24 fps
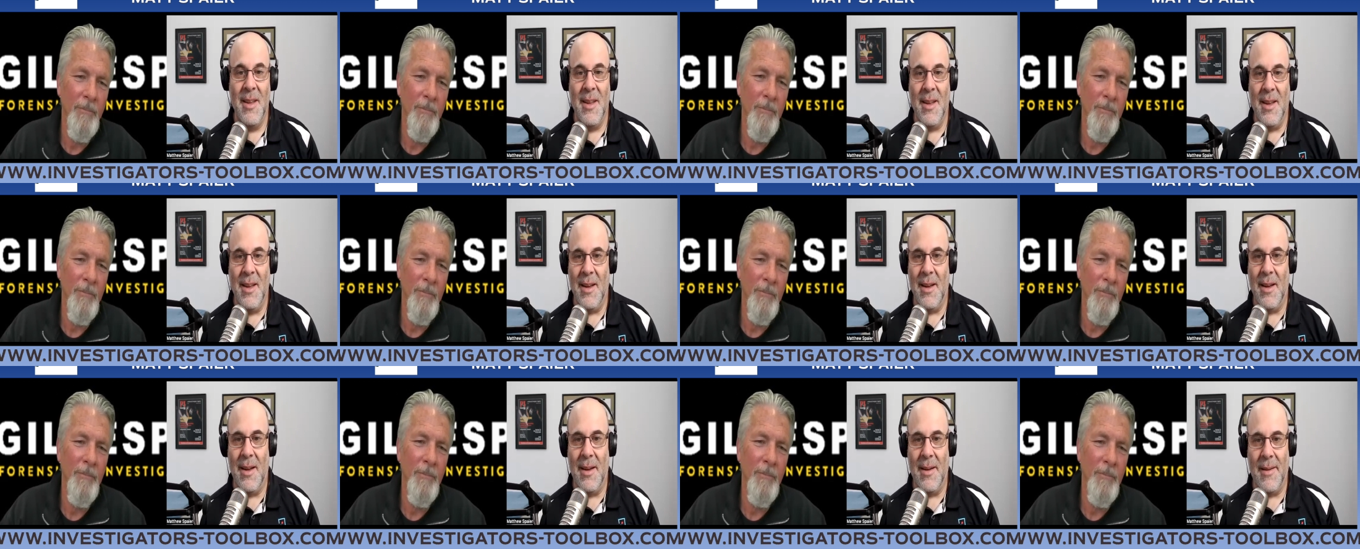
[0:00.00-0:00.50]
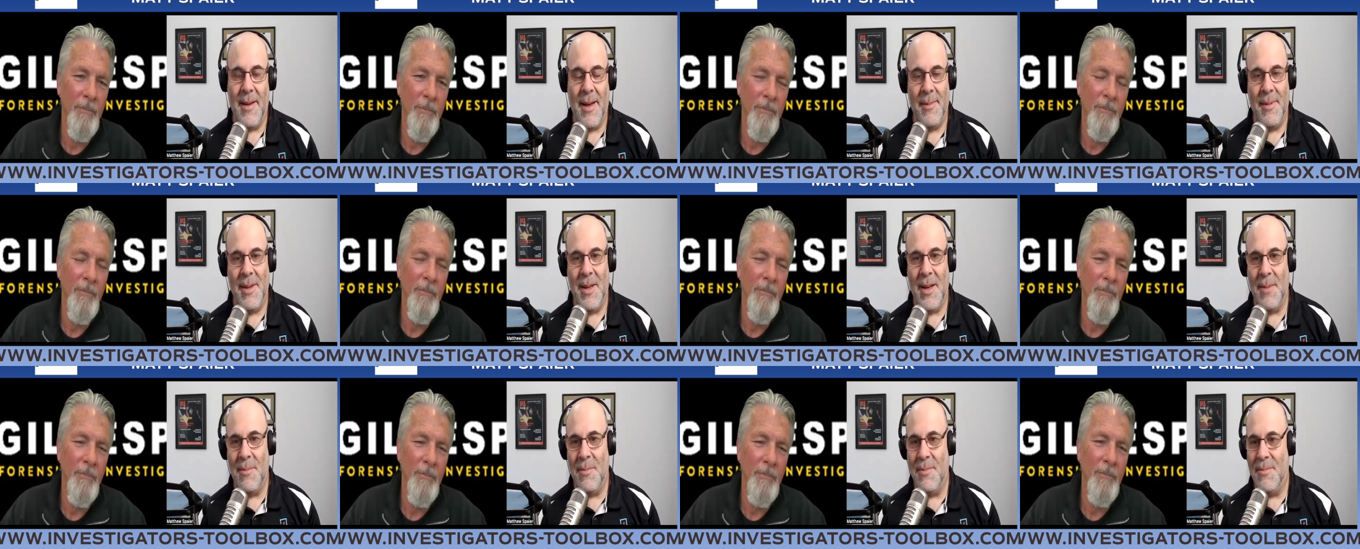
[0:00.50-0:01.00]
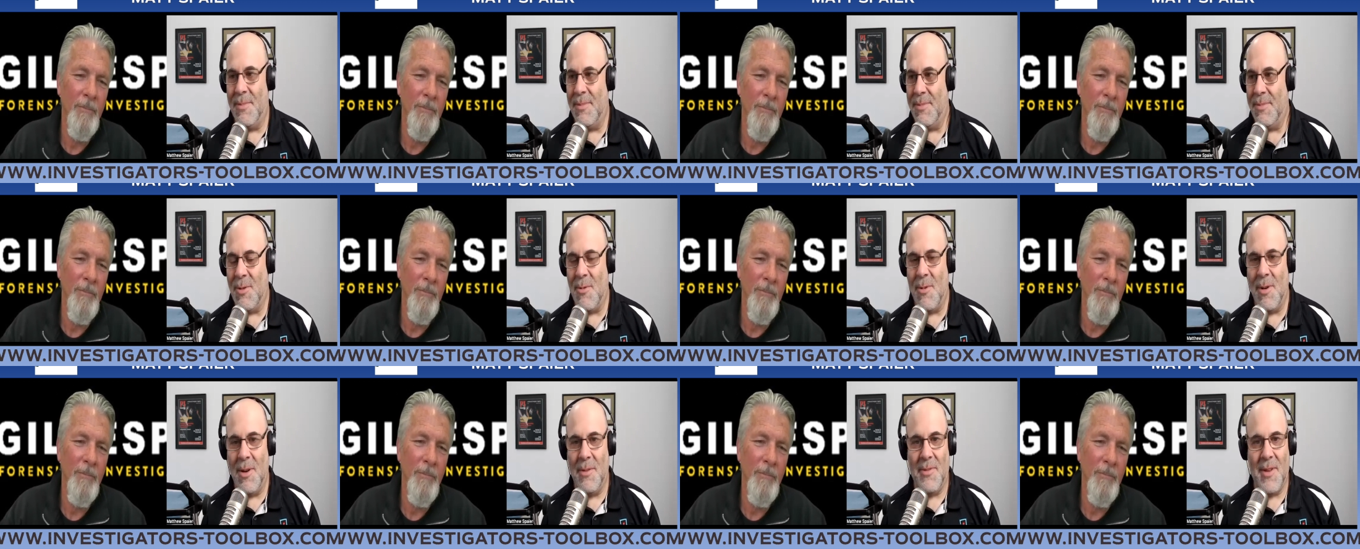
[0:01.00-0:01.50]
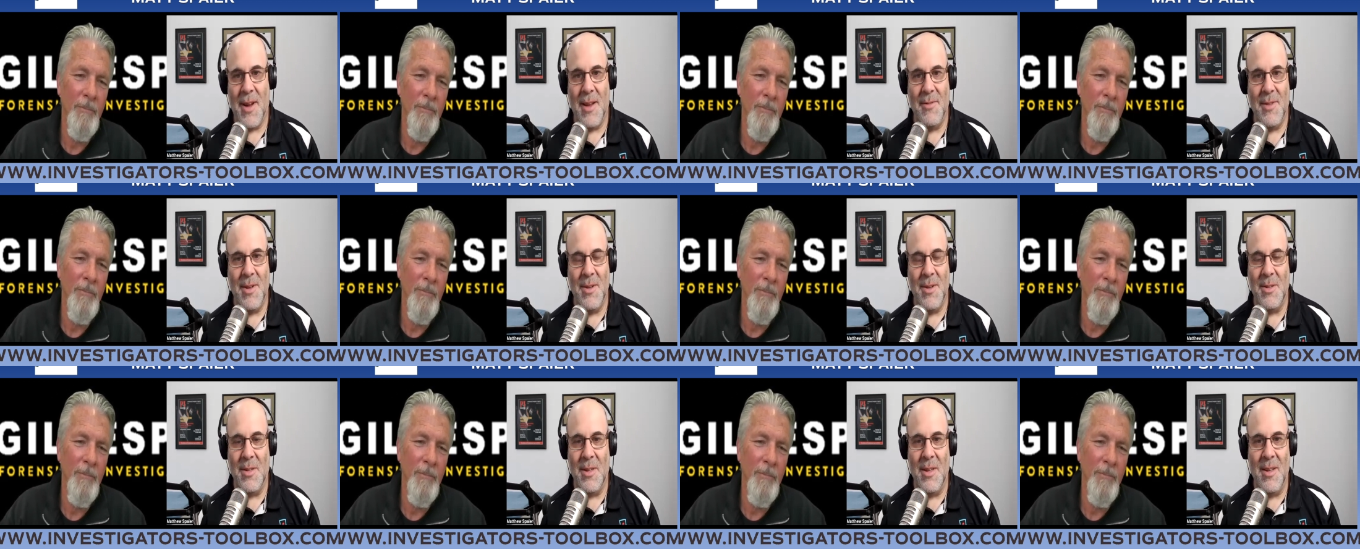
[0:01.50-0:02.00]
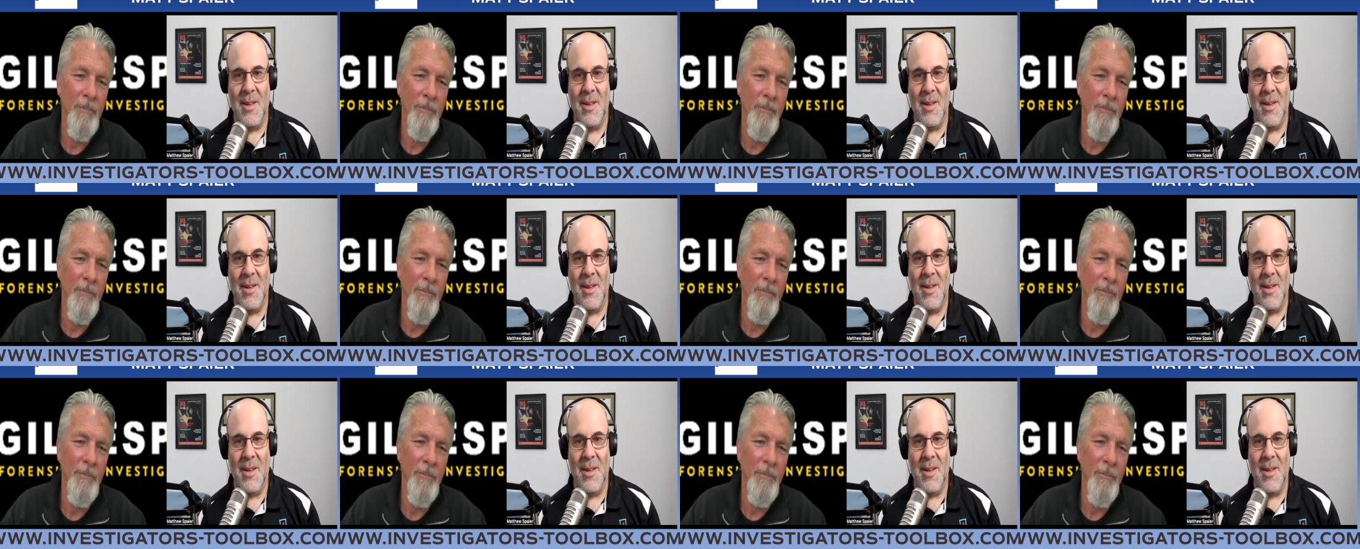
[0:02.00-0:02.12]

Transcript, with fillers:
Speaker 1: uh, i mean i'm 25 years in